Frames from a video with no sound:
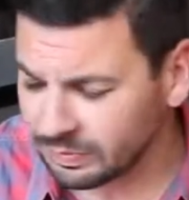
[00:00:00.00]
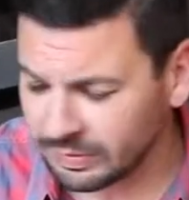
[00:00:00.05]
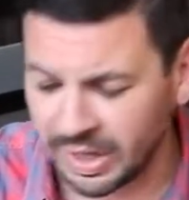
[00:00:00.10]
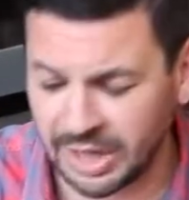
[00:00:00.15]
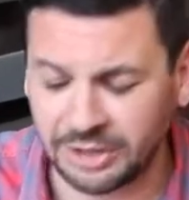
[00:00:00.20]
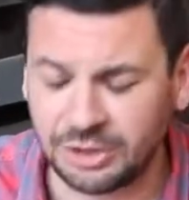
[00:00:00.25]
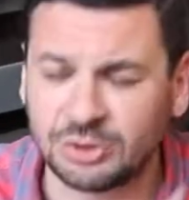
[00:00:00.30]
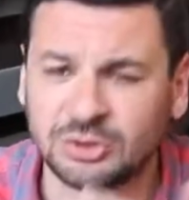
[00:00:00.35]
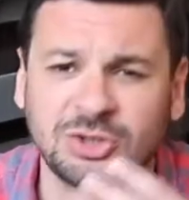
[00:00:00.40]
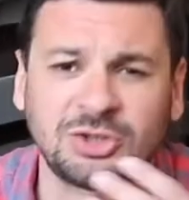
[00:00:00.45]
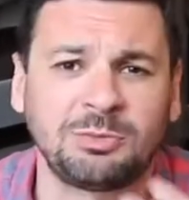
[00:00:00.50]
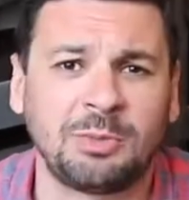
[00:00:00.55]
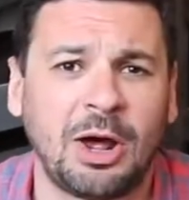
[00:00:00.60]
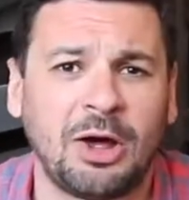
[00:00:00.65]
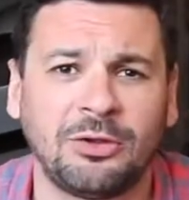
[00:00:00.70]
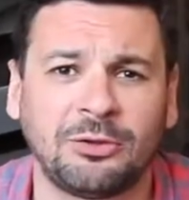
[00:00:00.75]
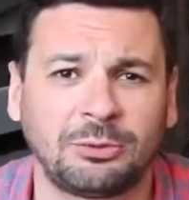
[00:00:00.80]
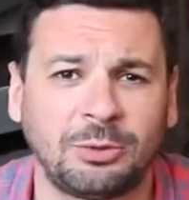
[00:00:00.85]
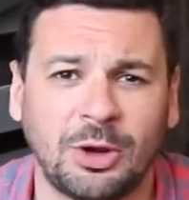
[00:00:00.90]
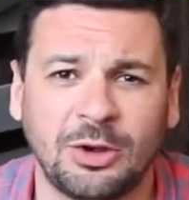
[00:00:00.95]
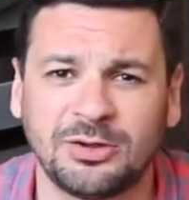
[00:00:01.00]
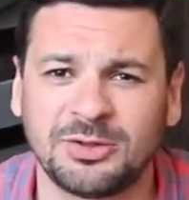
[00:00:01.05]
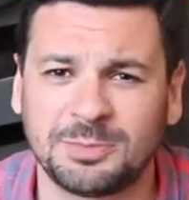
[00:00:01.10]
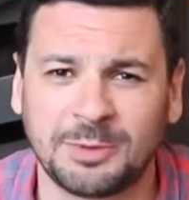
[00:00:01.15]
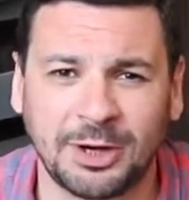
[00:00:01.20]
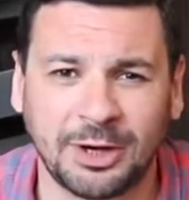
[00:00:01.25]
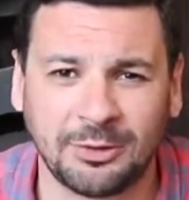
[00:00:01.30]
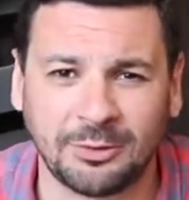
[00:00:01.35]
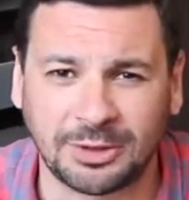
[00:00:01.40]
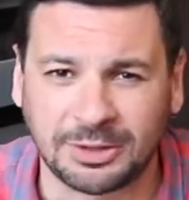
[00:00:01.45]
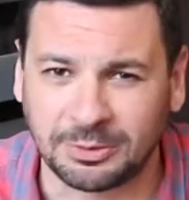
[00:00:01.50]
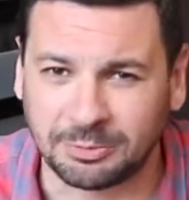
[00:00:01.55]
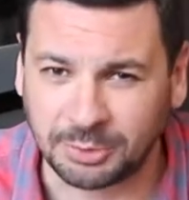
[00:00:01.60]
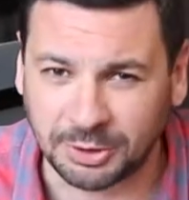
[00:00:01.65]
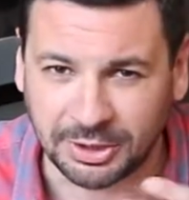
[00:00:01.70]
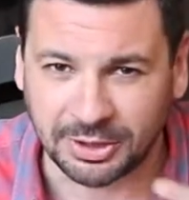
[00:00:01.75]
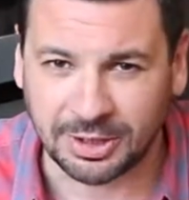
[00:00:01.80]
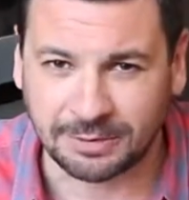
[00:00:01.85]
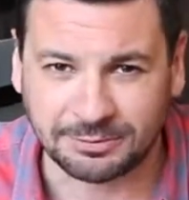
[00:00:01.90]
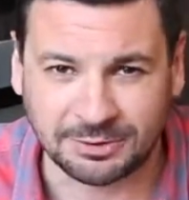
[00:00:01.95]
And you smell the rosemary when you
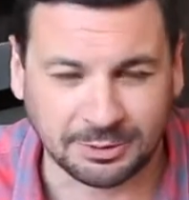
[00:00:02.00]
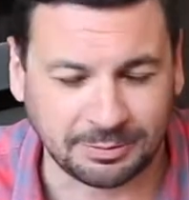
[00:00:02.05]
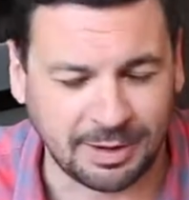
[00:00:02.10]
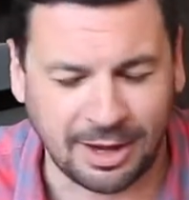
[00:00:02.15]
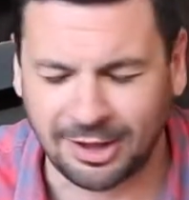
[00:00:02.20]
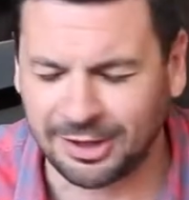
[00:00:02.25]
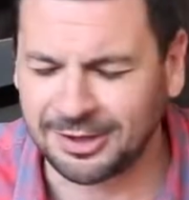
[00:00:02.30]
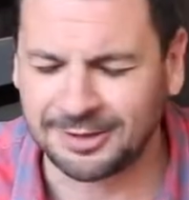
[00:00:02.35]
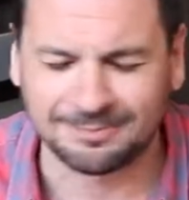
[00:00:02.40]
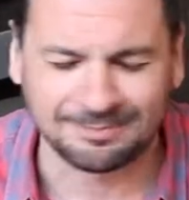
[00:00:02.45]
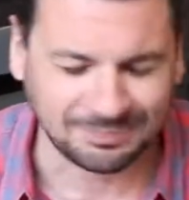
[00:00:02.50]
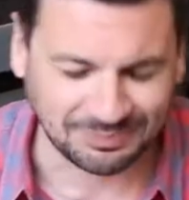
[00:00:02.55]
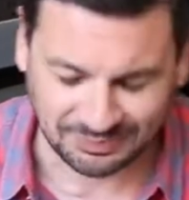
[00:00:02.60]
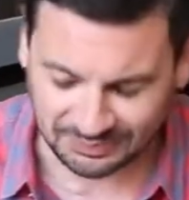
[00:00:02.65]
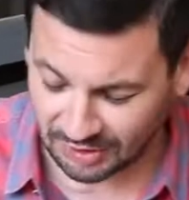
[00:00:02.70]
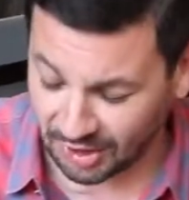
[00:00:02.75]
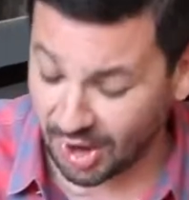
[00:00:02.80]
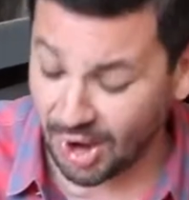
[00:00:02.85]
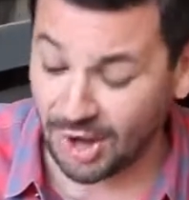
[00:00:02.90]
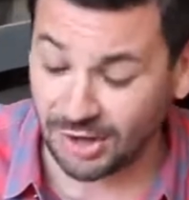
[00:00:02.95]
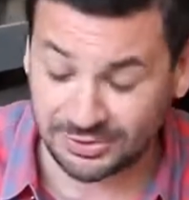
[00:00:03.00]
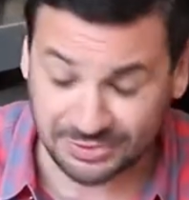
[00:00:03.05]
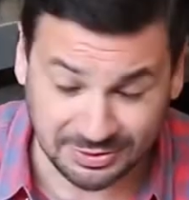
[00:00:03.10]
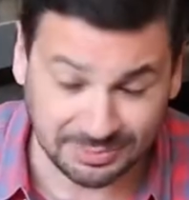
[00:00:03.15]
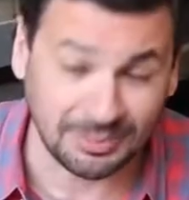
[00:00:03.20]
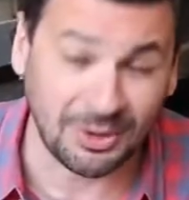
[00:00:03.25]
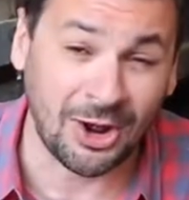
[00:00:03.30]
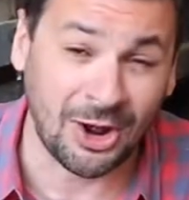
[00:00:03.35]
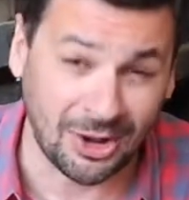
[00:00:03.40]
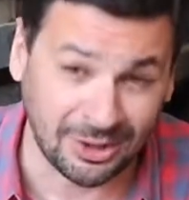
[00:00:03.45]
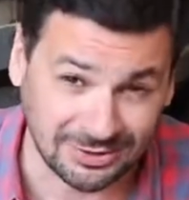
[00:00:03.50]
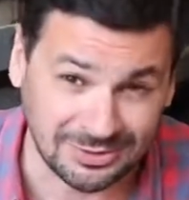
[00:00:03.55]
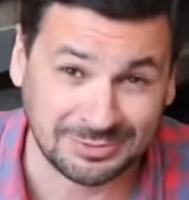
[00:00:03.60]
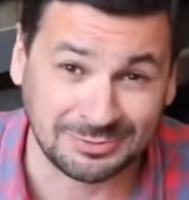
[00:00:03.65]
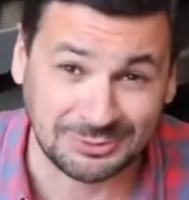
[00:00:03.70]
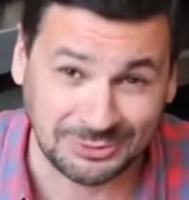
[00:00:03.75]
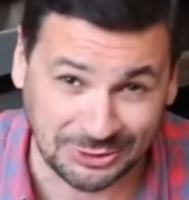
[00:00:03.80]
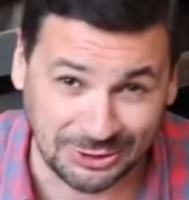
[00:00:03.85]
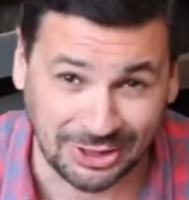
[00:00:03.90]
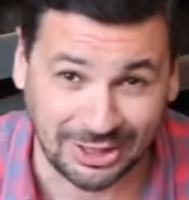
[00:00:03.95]
put it up to your palate. Awesome,
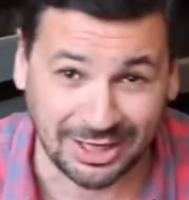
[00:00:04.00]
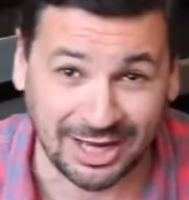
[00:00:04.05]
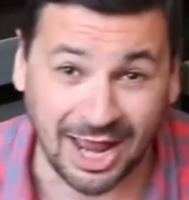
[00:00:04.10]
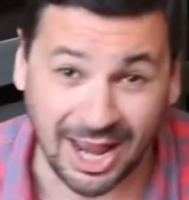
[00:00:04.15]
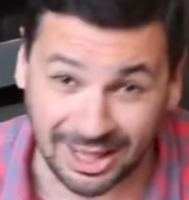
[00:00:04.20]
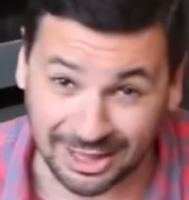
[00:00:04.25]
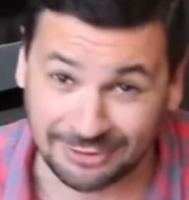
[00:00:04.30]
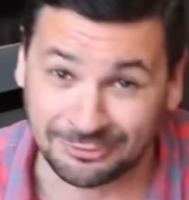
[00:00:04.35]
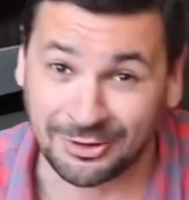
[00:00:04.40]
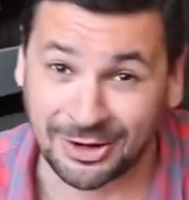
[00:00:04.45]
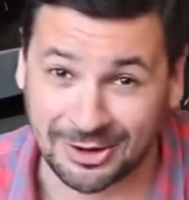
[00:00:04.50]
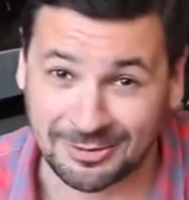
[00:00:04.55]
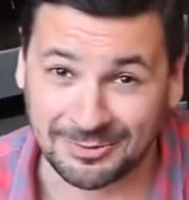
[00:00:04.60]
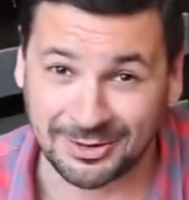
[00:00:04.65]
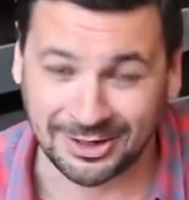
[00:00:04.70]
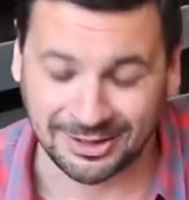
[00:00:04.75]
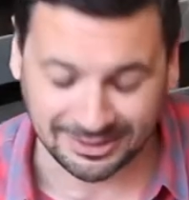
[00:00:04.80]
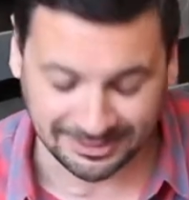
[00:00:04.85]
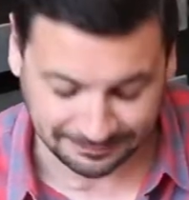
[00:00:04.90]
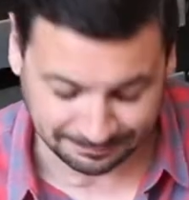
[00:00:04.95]
awesome drink. Highly recommend.